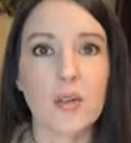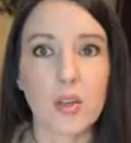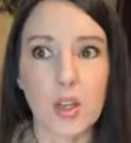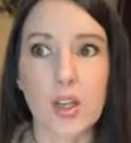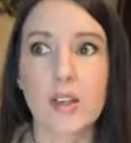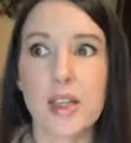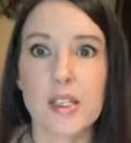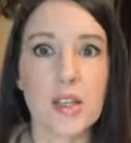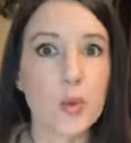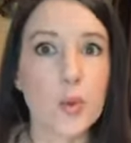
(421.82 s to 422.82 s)
for good. That is
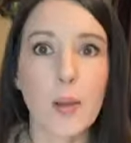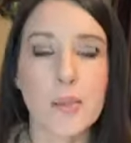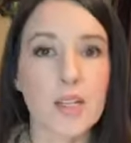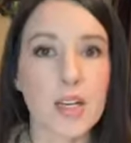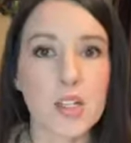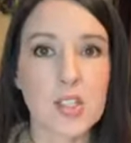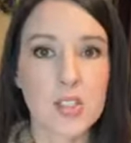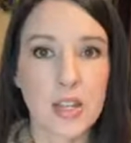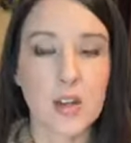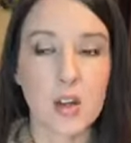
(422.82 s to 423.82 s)
another promise that I just
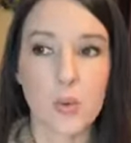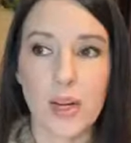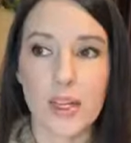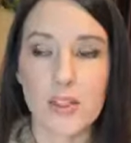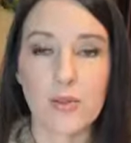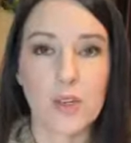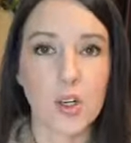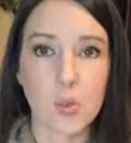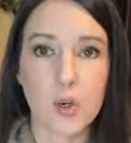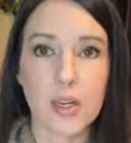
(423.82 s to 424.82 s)
stand on when I get to fear and
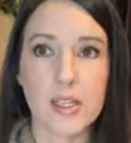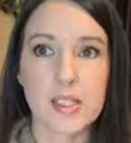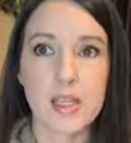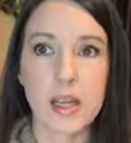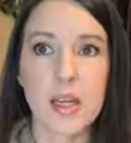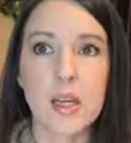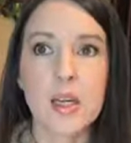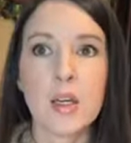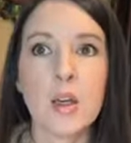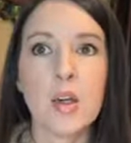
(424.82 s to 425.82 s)
worry is that
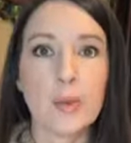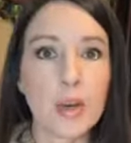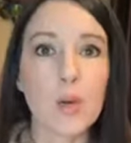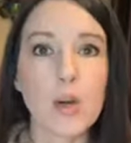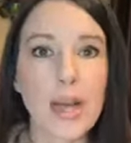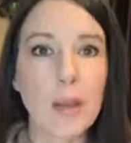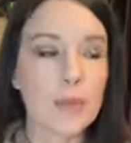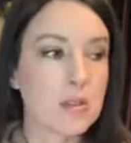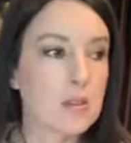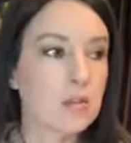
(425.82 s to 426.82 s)
no matter what
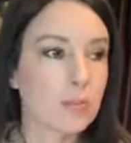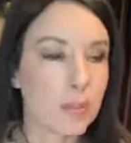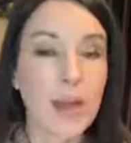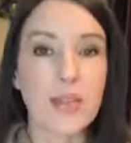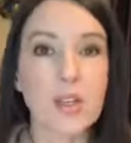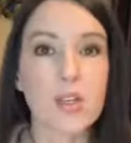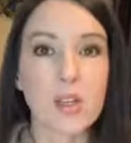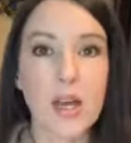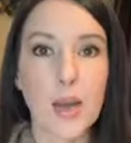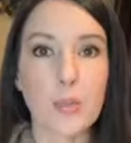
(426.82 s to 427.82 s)
happens, bad things are going
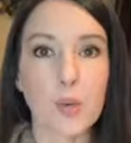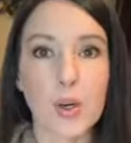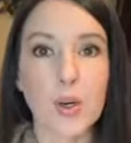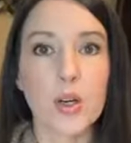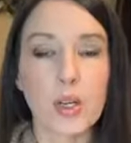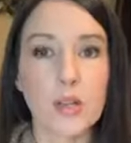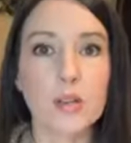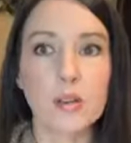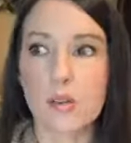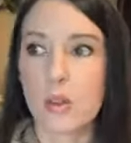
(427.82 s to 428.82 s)
to happen. We are in,
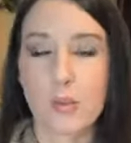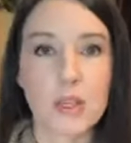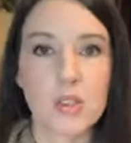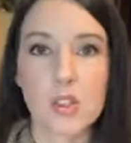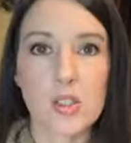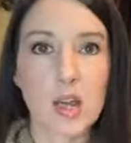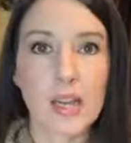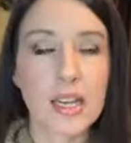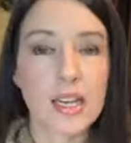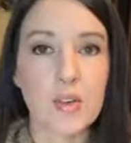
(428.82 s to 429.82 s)
I mean, just, I
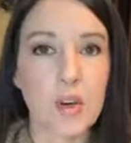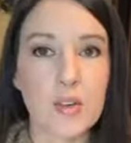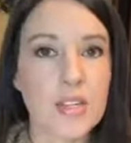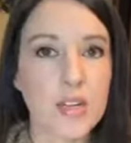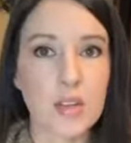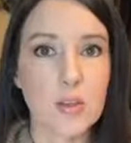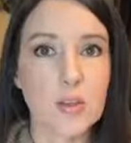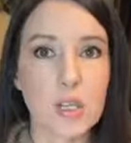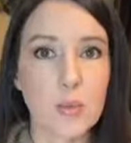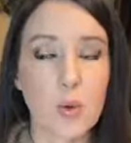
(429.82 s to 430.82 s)
can't even hardly take the news
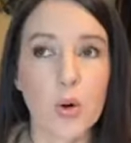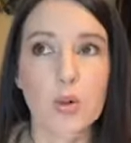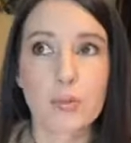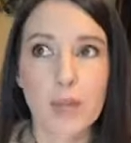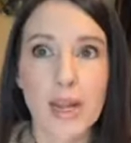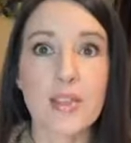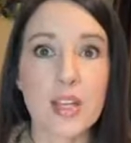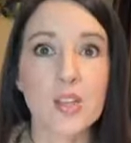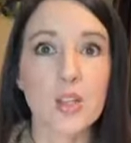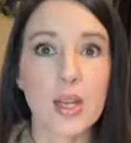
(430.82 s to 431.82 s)
anymore. Bad
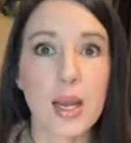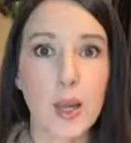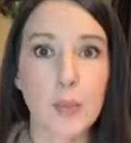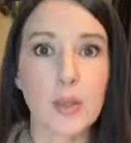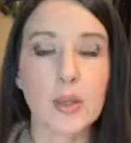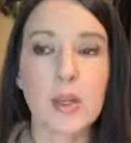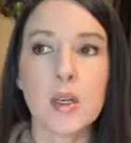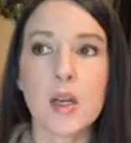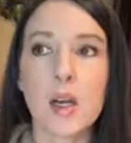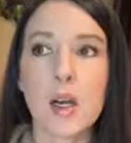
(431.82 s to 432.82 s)
things are going to happen.
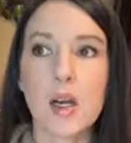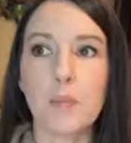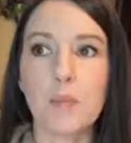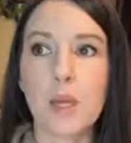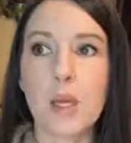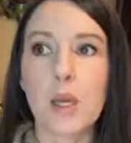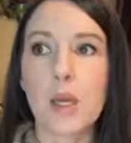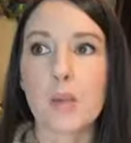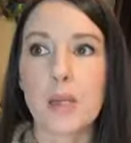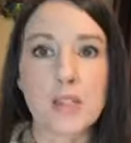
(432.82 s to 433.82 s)
Um,
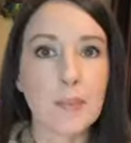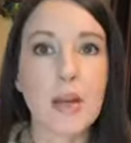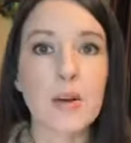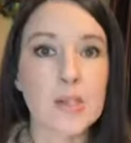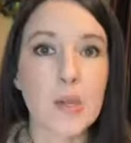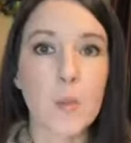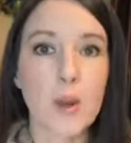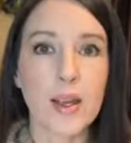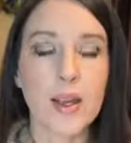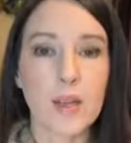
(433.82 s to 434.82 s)
but somehow, in some
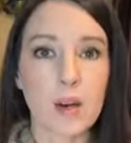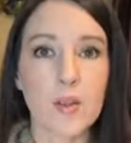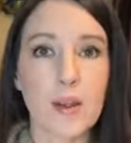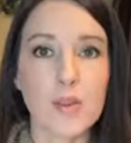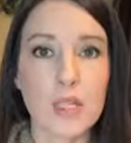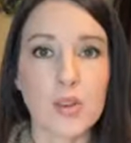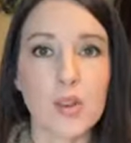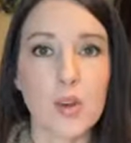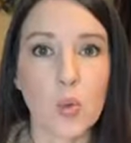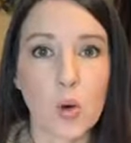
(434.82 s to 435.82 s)
way, in our lives, He is
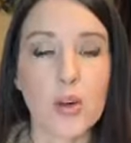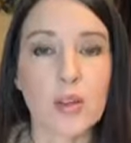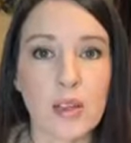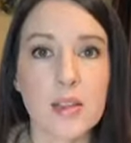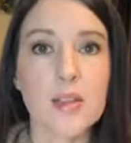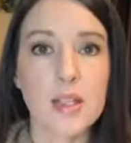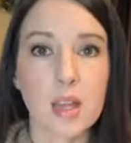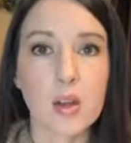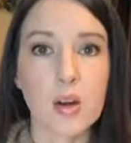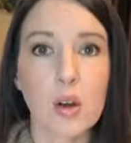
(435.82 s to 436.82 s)
going to work things
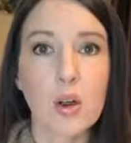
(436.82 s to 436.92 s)
together